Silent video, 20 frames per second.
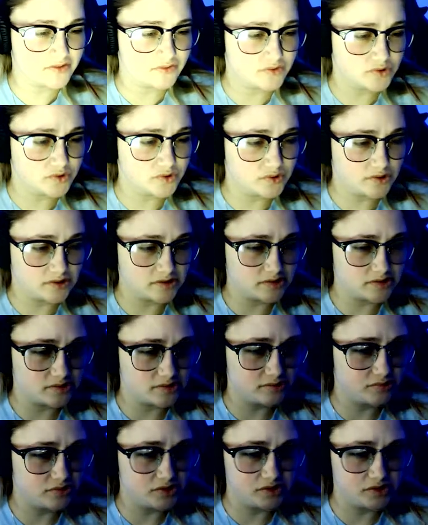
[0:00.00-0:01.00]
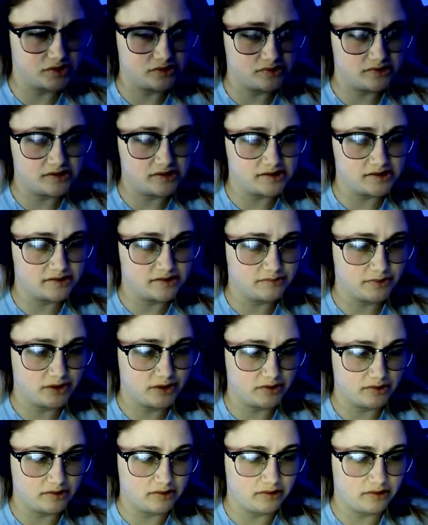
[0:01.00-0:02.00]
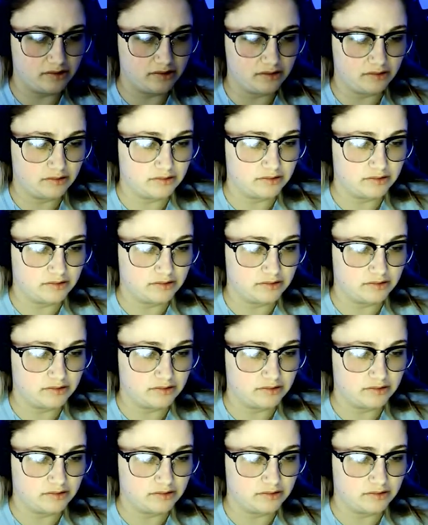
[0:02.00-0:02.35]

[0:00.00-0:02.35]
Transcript: August, because I'm pretty sure this is American day.